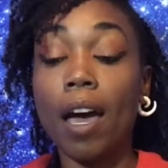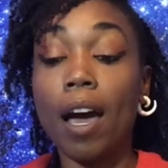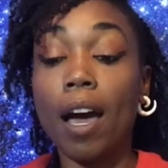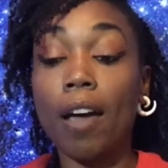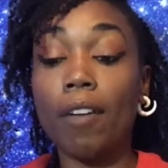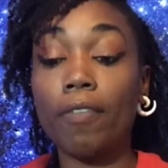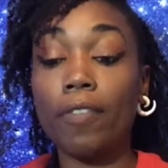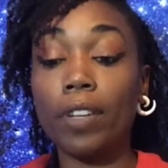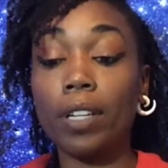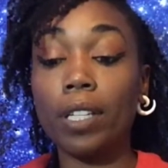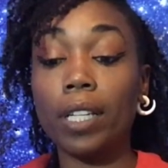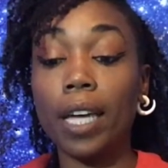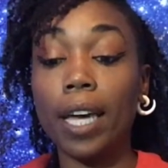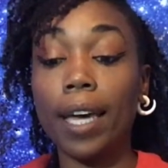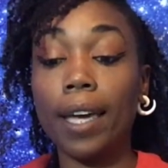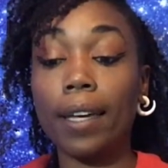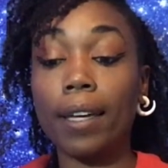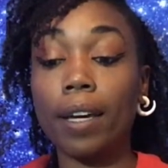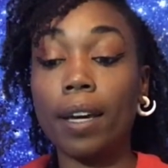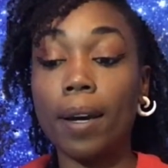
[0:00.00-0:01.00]
I feel
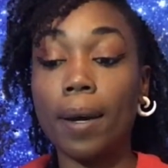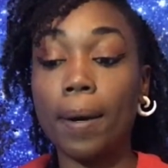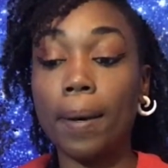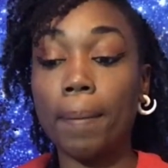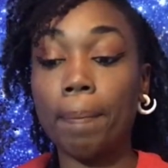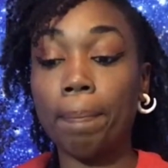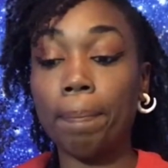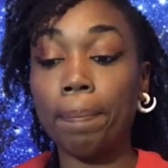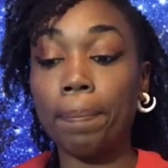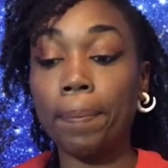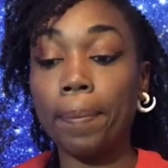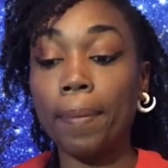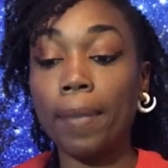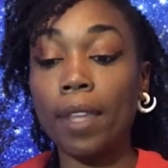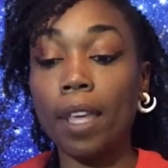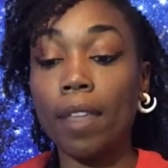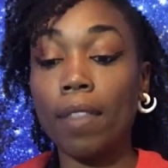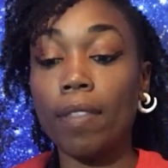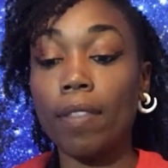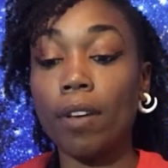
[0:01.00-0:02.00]
like
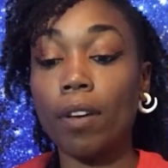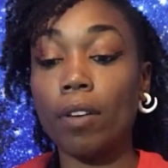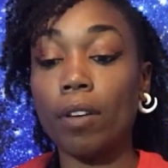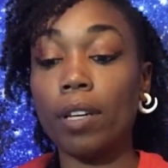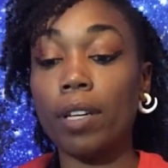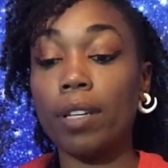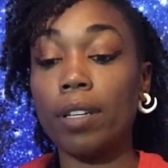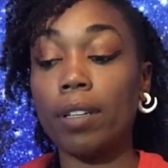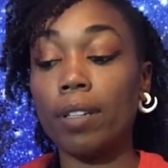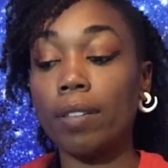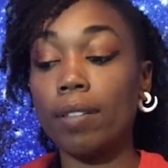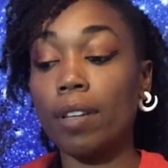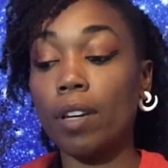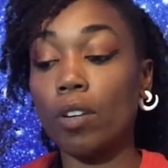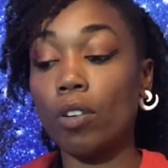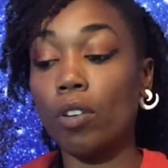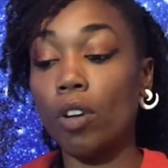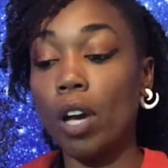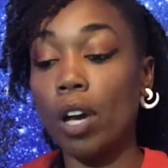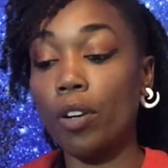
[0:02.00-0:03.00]
there is
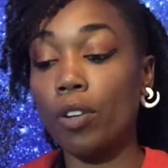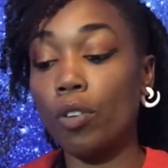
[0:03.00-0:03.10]
a